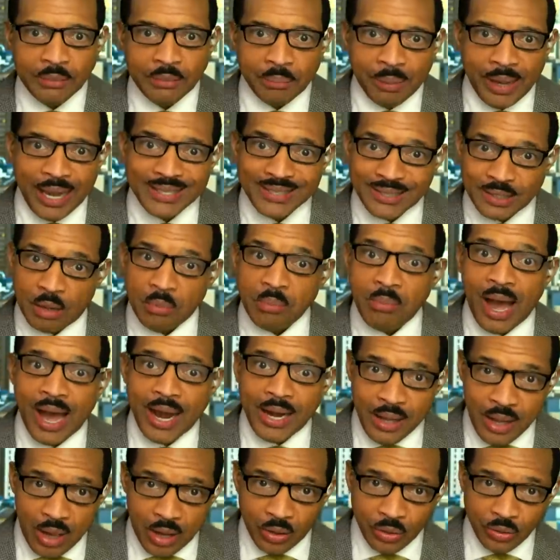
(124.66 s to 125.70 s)
by
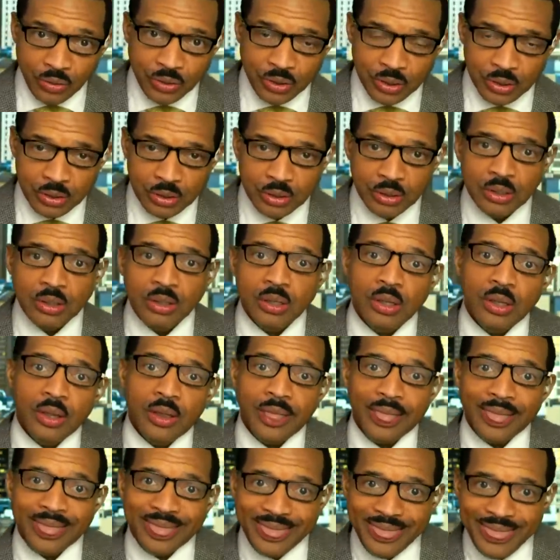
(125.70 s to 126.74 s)
somebody else.
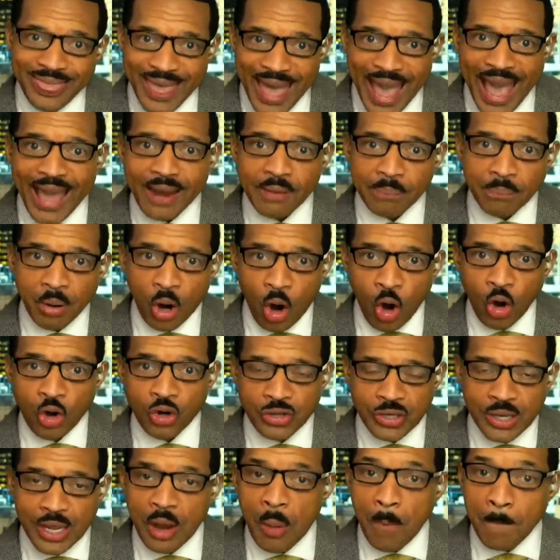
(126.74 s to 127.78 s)
That
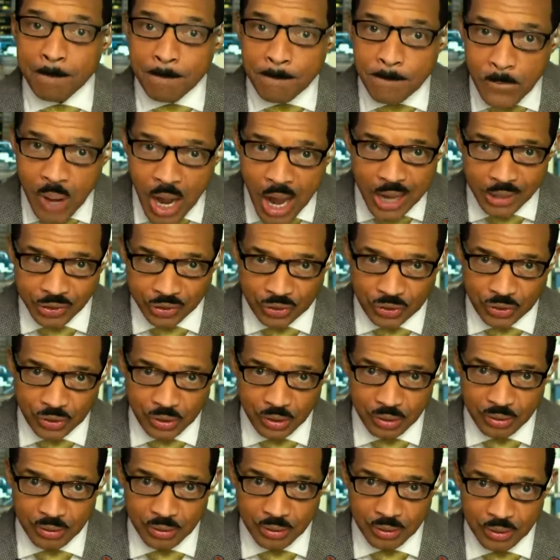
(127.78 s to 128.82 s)
person must
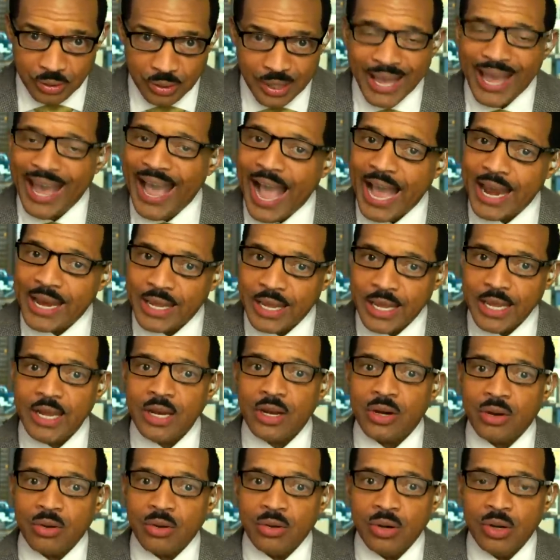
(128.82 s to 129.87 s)

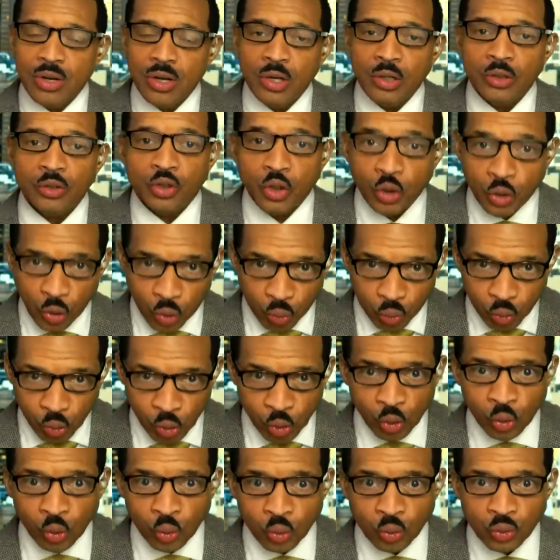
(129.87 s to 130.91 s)
adhere to the
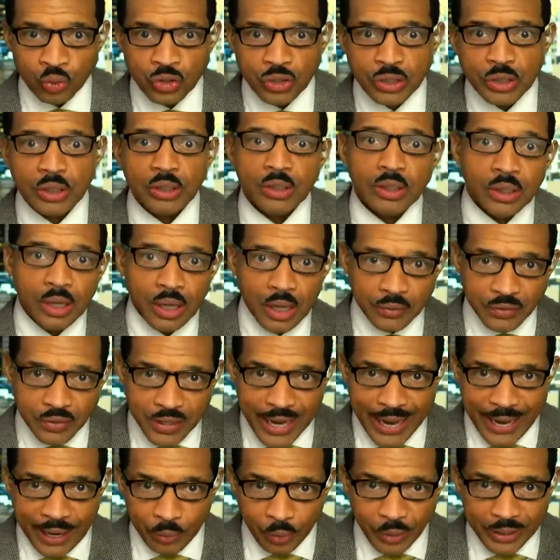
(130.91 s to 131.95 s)
rules of
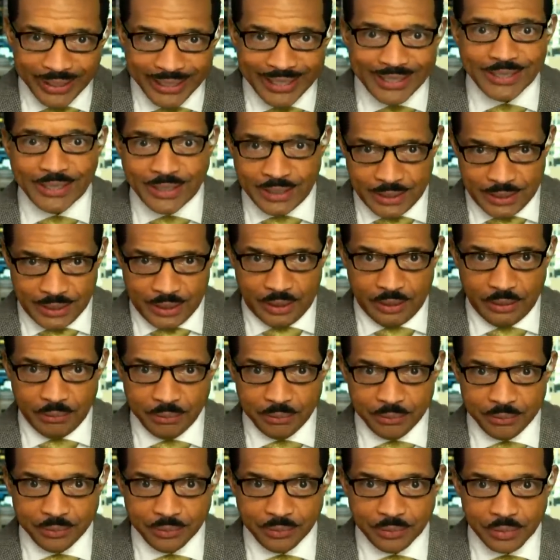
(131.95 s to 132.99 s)
Karenicity.
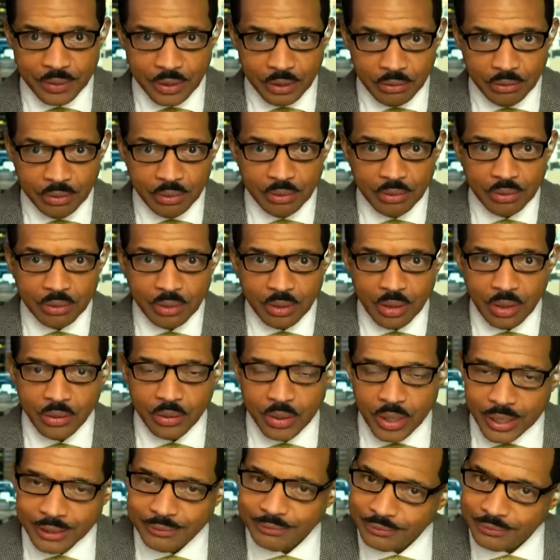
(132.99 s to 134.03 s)

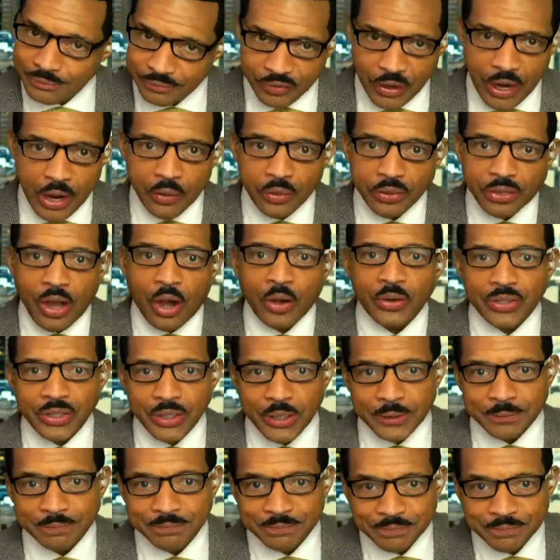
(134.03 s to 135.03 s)
Okay, Farron thoughts here.